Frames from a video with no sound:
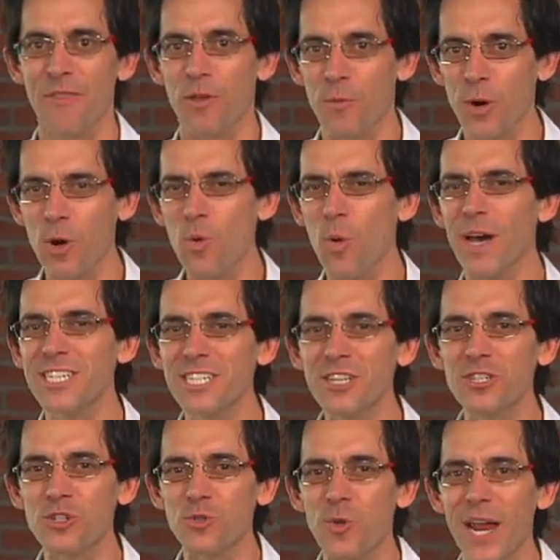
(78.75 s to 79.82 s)
the request
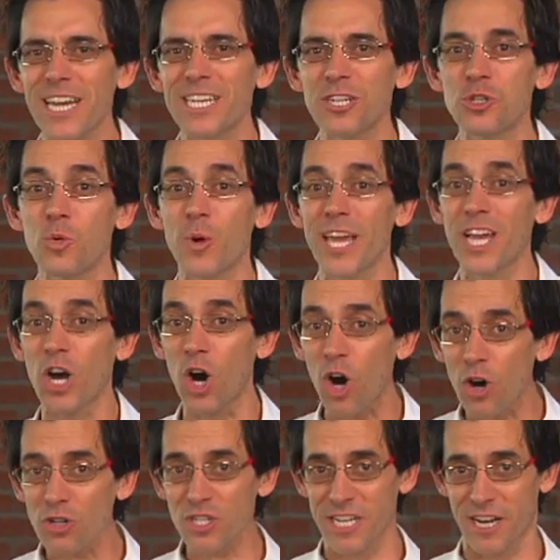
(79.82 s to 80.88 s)
is directed to a
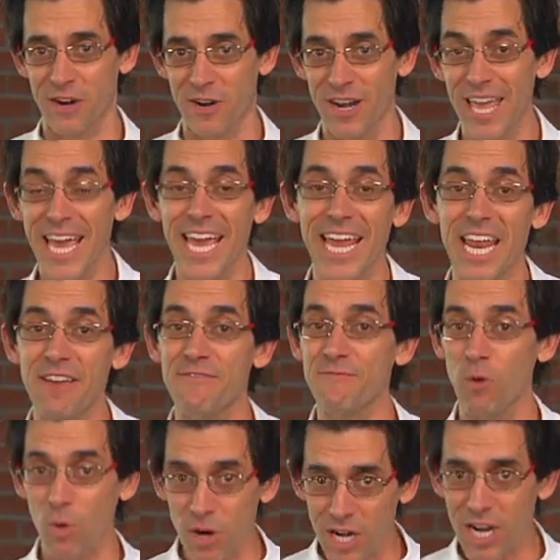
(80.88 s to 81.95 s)
call center in a
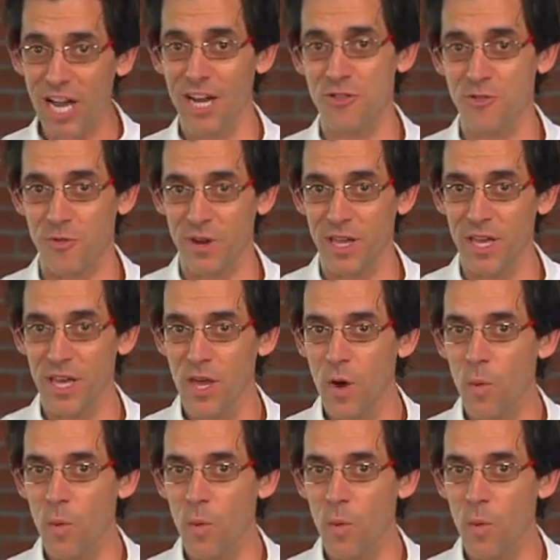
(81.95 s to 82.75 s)
foreign country